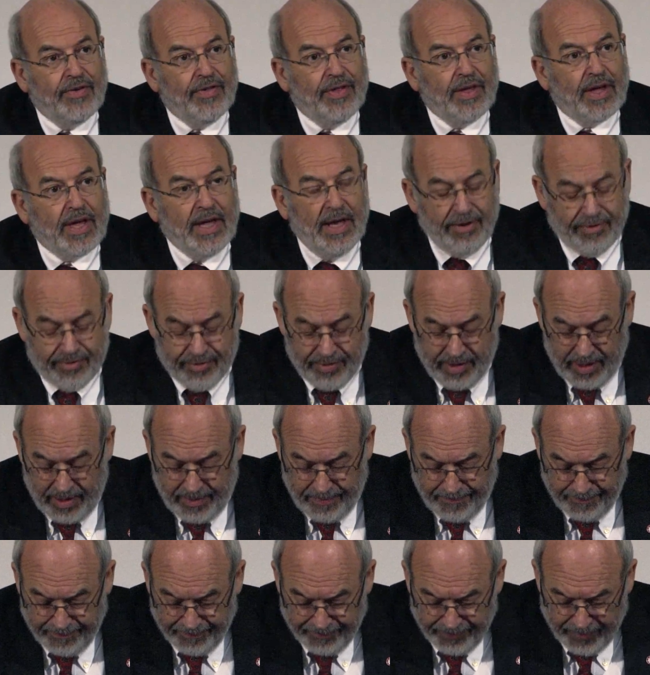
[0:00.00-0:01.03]
for the country.
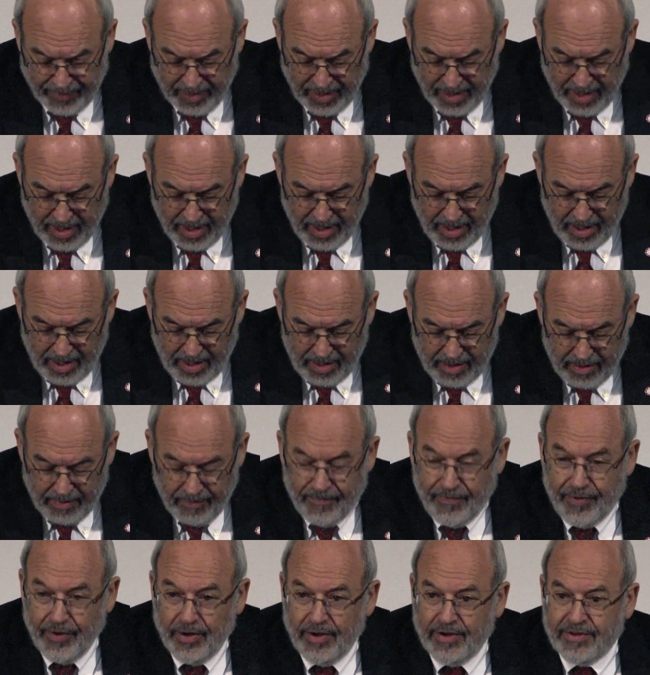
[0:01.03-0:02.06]
The
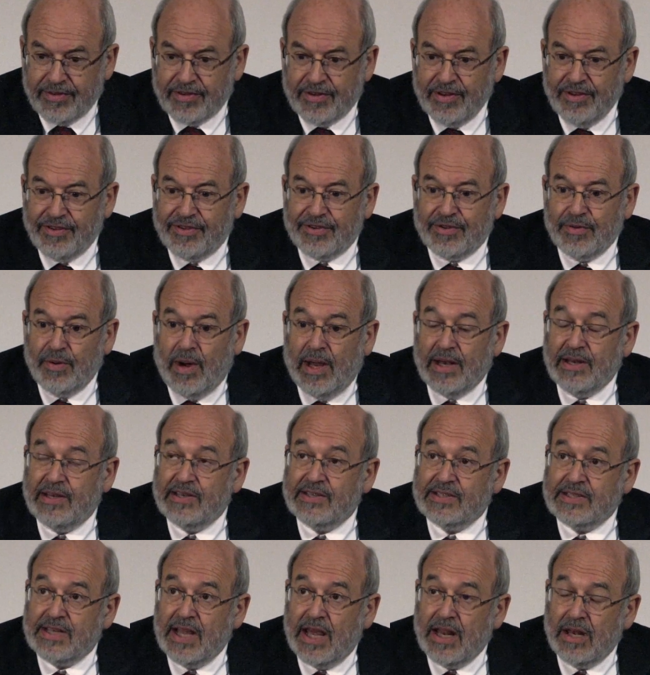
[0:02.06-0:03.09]
first is to
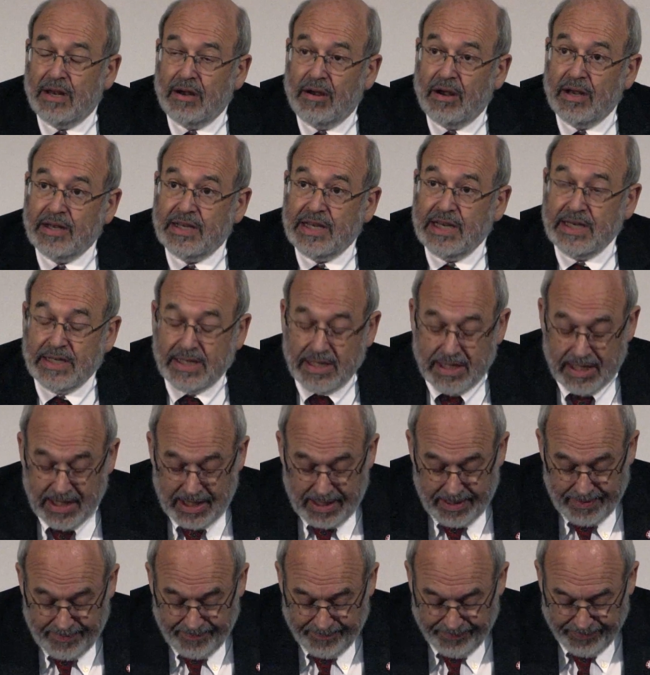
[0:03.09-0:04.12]
understand our
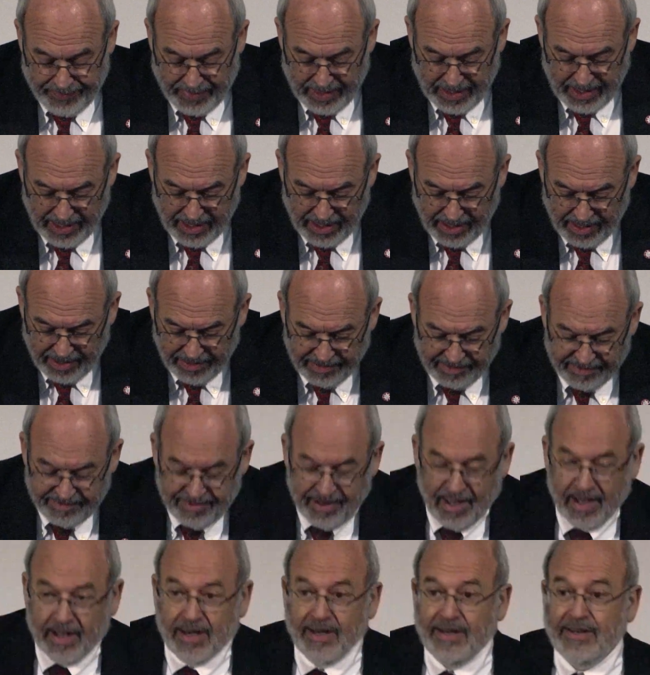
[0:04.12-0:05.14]
identity. The
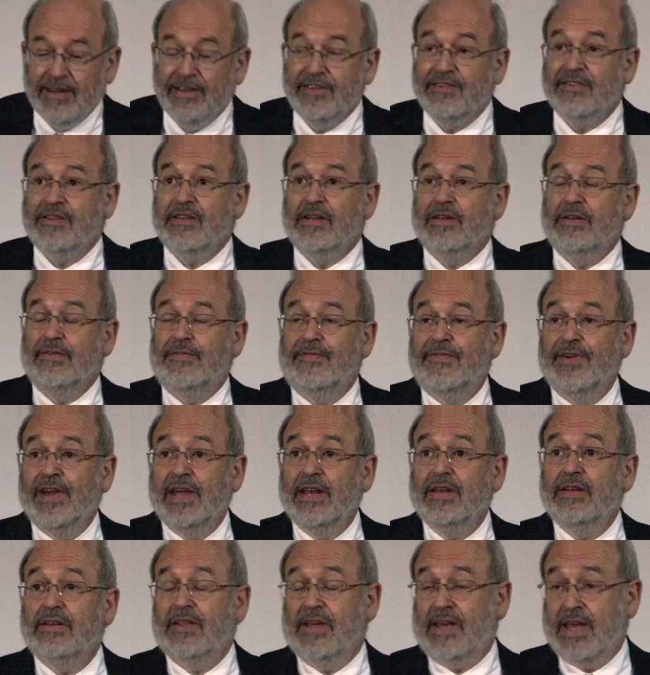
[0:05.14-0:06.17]
second is to
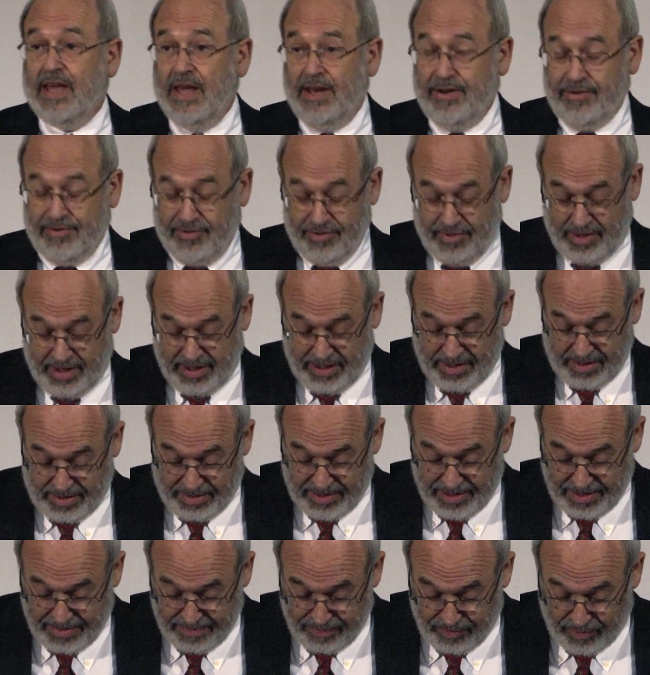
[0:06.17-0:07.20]
defend the country, and
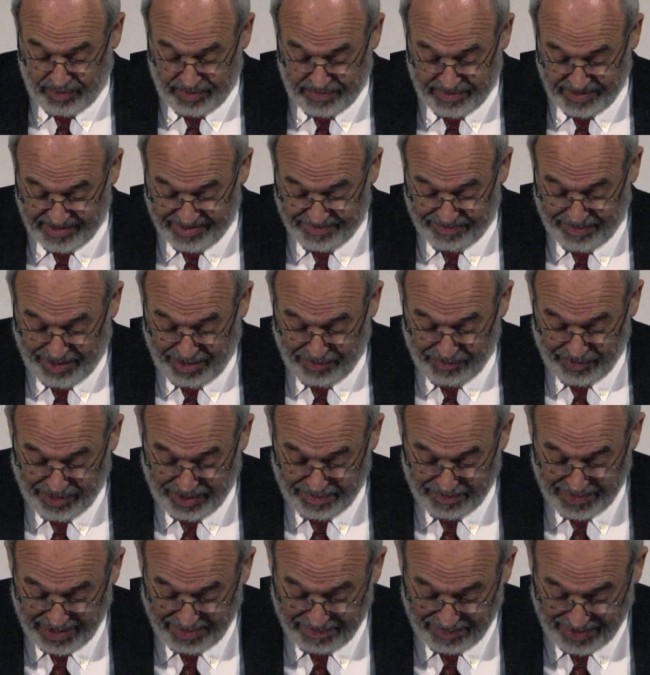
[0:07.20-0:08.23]
I'll want to explain what
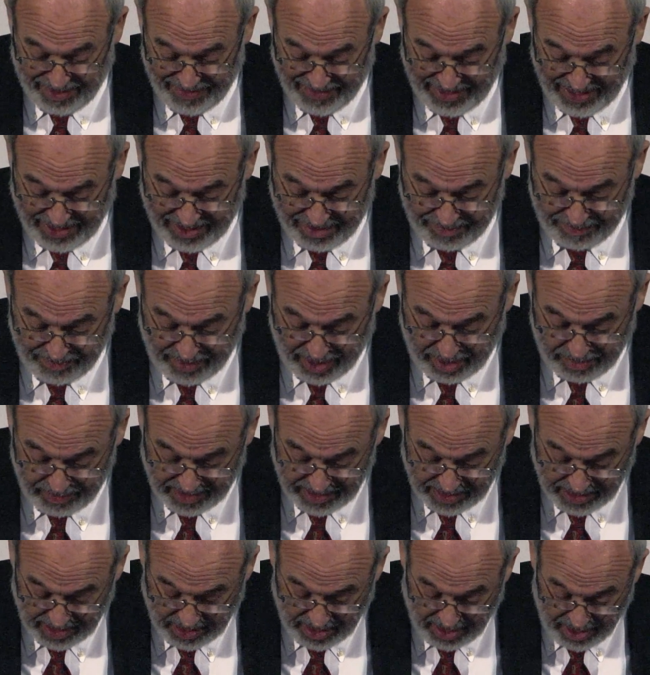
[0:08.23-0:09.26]
I mean by that in a
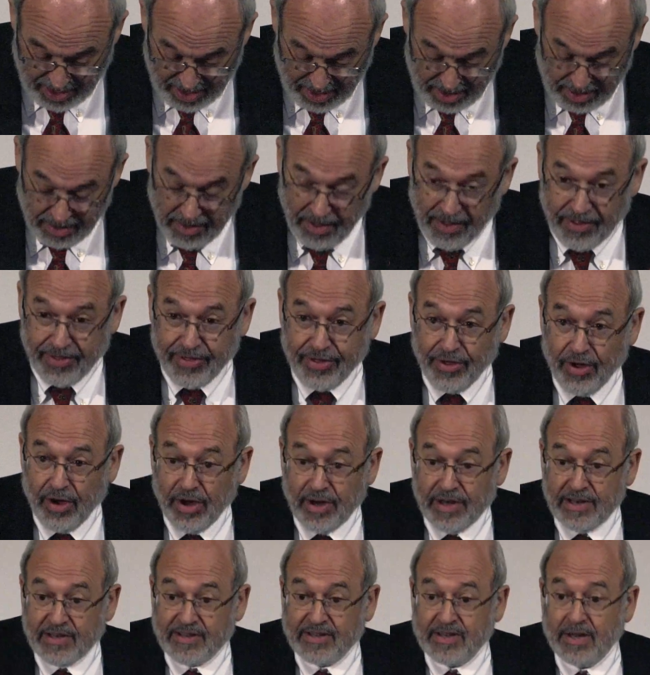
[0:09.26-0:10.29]
moment. The
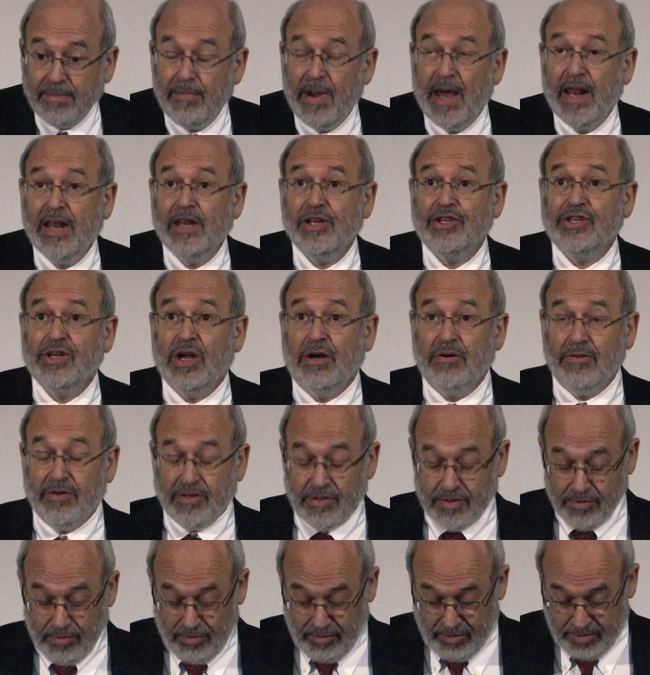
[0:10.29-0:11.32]
third is to manage our
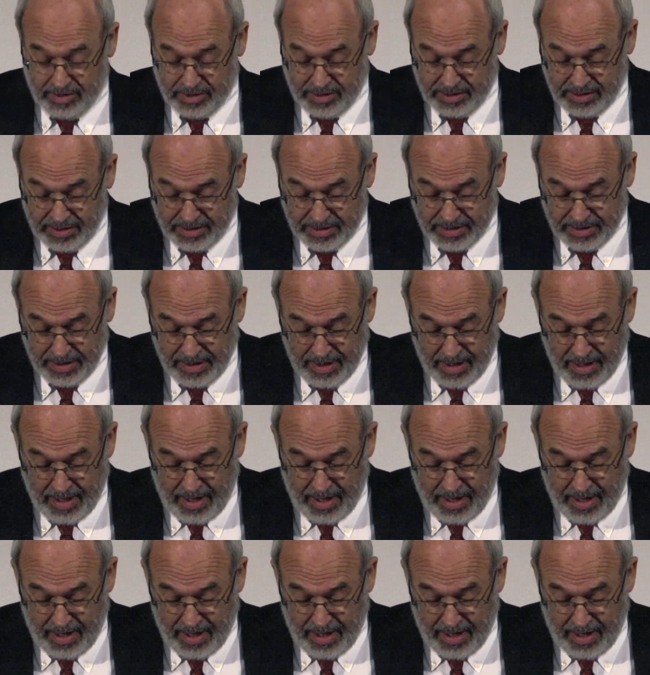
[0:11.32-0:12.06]
resources.